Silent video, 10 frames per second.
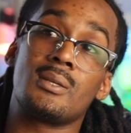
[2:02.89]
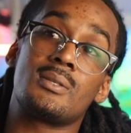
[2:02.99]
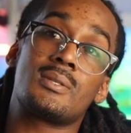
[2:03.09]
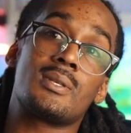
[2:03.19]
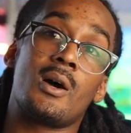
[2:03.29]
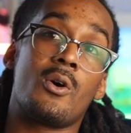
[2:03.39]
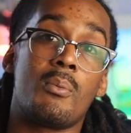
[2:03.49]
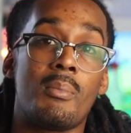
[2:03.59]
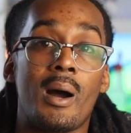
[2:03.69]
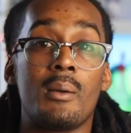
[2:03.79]
of sell
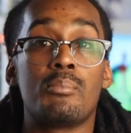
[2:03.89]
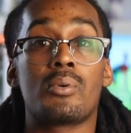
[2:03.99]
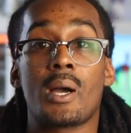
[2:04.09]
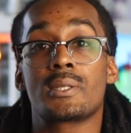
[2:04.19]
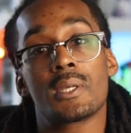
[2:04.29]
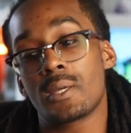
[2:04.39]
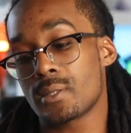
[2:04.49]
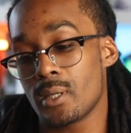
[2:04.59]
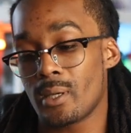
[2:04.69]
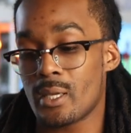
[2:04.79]
my process.
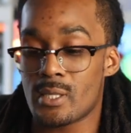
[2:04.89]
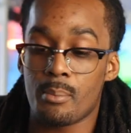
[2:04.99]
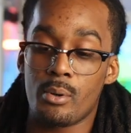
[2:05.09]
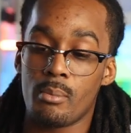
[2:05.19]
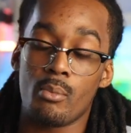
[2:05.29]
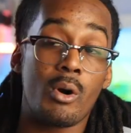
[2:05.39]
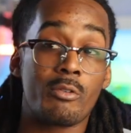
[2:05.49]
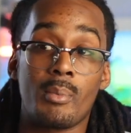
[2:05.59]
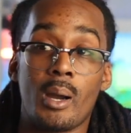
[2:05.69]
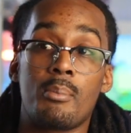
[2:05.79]
And as I put more of
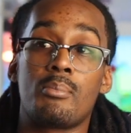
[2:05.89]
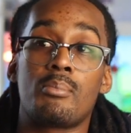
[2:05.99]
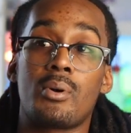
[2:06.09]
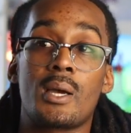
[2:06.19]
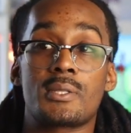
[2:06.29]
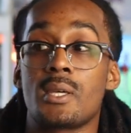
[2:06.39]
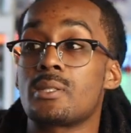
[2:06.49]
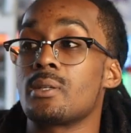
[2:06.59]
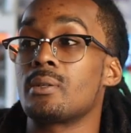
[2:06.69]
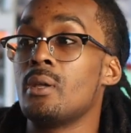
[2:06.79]
my
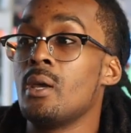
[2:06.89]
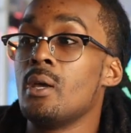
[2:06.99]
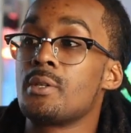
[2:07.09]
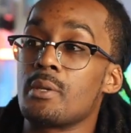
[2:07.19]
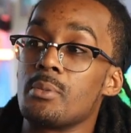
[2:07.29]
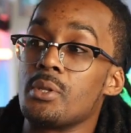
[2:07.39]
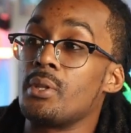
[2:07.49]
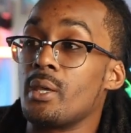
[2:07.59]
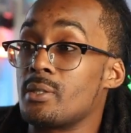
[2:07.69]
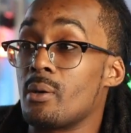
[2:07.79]
process and some of the
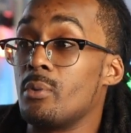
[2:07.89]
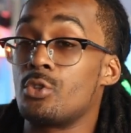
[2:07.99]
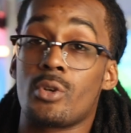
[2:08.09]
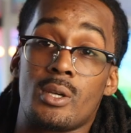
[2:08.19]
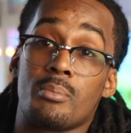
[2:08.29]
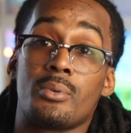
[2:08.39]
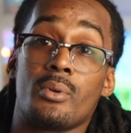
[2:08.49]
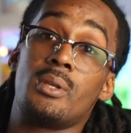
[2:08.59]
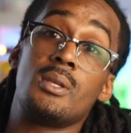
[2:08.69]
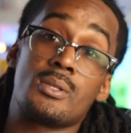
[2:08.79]
things that we train
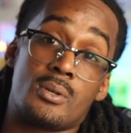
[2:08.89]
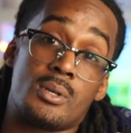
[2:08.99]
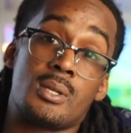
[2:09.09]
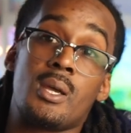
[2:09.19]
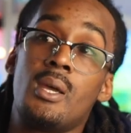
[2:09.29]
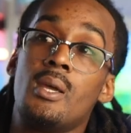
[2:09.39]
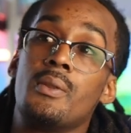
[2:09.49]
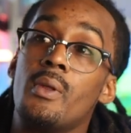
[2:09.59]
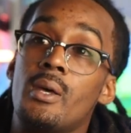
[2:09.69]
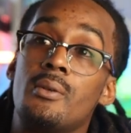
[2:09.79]
employees on,
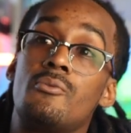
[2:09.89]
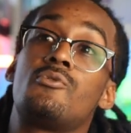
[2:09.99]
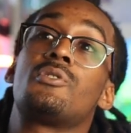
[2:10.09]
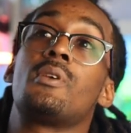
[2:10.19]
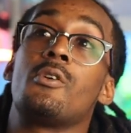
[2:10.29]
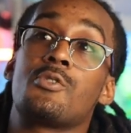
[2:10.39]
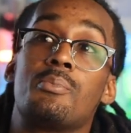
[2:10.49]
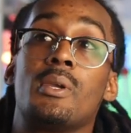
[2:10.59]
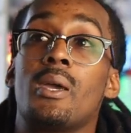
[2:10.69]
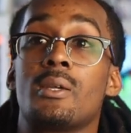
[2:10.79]
then sales
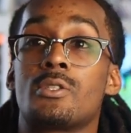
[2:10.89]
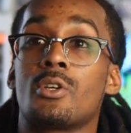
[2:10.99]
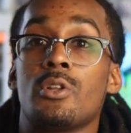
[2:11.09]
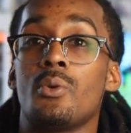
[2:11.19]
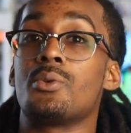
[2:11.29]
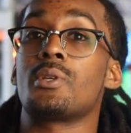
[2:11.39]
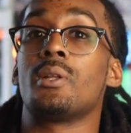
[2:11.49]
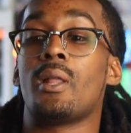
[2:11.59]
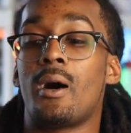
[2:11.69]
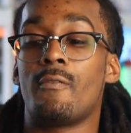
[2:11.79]
began to close a
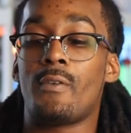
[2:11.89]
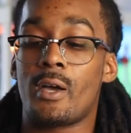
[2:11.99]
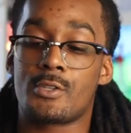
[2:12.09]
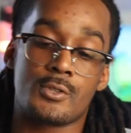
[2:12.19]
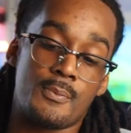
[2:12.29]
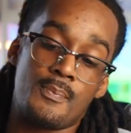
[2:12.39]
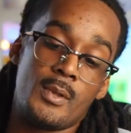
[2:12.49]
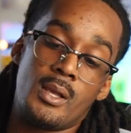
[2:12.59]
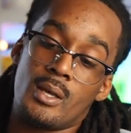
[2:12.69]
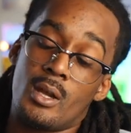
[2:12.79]
lot faster.
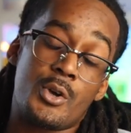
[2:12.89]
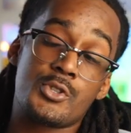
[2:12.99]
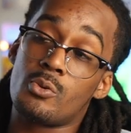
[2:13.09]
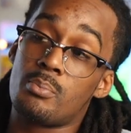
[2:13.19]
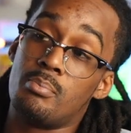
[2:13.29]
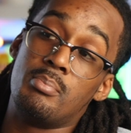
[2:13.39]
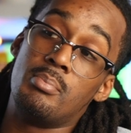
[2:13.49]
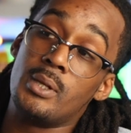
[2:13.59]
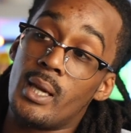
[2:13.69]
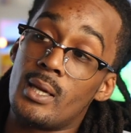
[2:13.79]
And I also
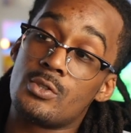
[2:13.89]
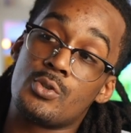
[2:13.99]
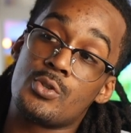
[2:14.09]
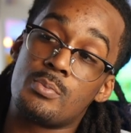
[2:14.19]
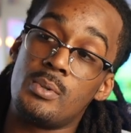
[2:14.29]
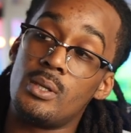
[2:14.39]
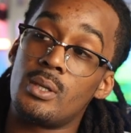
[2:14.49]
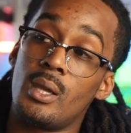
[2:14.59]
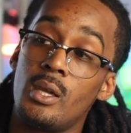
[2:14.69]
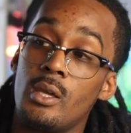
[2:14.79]
began to speak
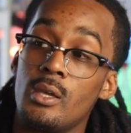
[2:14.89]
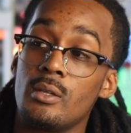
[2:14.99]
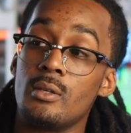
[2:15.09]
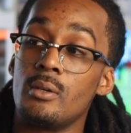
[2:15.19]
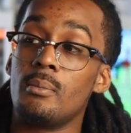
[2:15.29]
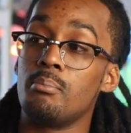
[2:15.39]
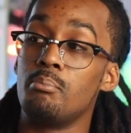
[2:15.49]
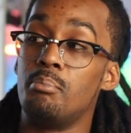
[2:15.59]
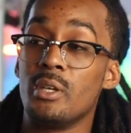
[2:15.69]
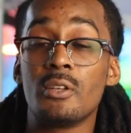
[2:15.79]
in
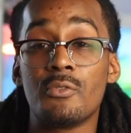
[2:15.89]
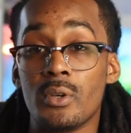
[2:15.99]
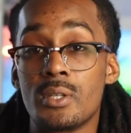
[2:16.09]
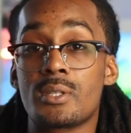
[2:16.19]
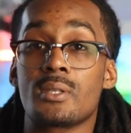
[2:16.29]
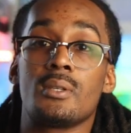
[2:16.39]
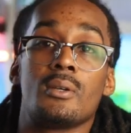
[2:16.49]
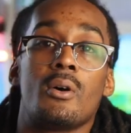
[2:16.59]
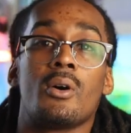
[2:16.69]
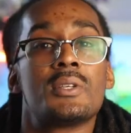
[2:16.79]
benefits
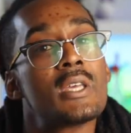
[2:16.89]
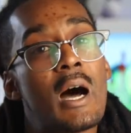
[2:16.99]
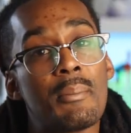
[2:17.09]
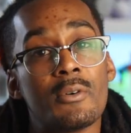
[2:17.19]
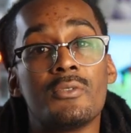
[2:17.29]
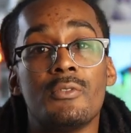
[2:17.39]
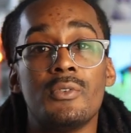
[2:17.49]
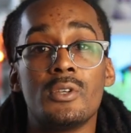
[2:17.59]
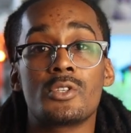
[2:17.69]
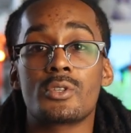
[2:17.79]
on top of the
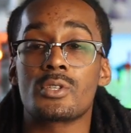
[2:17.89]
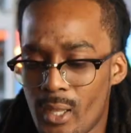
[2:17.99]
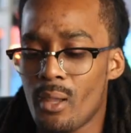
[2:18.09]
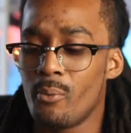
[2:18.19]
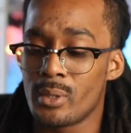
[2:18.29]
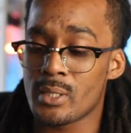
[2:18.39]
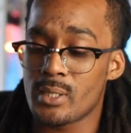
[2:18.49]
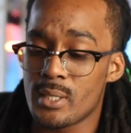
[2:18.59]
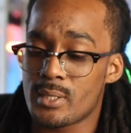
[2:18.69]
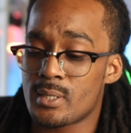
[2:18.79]
features. When I
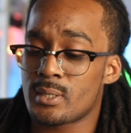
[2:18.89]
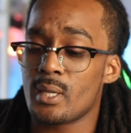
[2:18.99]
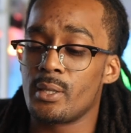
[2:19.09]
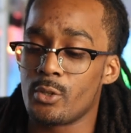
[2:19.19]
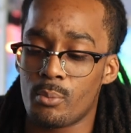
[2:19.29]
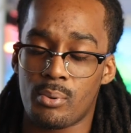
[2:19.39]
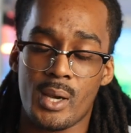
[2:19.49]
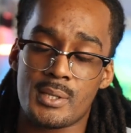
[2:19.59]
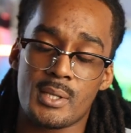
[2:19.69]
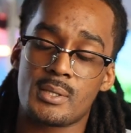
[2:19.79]
say selling your
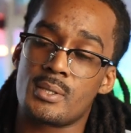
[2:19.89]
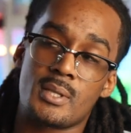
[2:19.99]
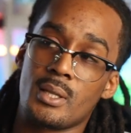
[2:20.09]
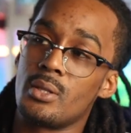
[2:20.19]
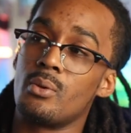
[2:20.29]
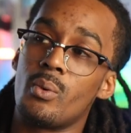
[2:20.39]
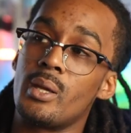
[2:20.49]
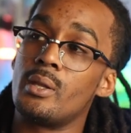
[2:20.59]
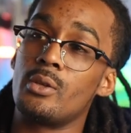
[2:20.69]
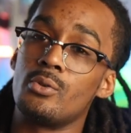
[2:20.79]
process and selling the way
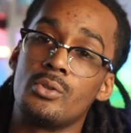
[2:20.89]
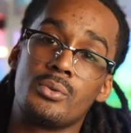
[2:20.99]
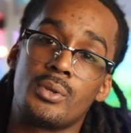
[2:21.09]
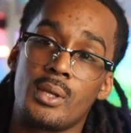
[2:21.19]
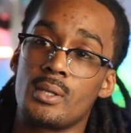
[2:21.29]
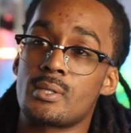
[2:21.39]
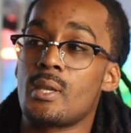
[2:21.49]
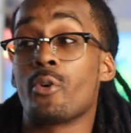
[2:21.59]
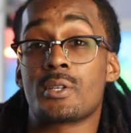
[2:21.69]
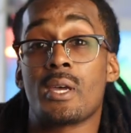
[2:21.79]
that you do things,
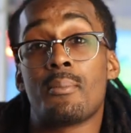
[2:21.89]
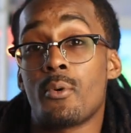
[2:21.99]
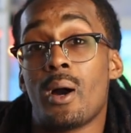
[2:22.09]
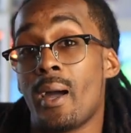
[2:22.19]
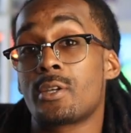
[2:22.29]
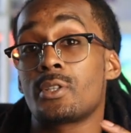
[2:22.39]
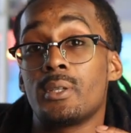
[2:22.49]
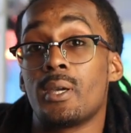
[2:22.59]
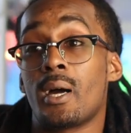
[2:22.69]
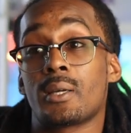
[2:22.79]
for example, I actually
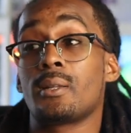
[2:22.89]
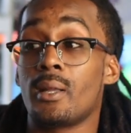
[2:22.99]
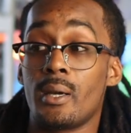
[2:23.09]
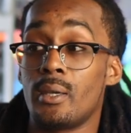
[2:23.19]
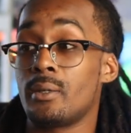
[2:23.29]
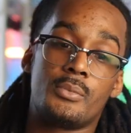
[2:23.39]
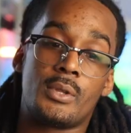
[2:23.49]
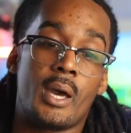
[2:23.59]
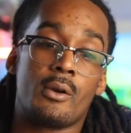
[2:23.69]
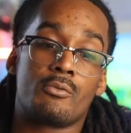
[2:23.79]
got a client
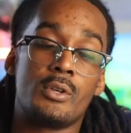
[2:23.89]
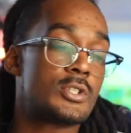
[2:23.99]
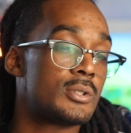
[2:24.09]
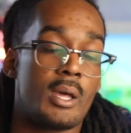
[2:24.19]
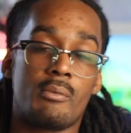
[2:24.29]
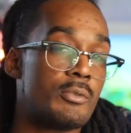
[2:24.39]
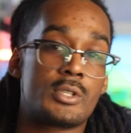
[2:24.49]
that reached out.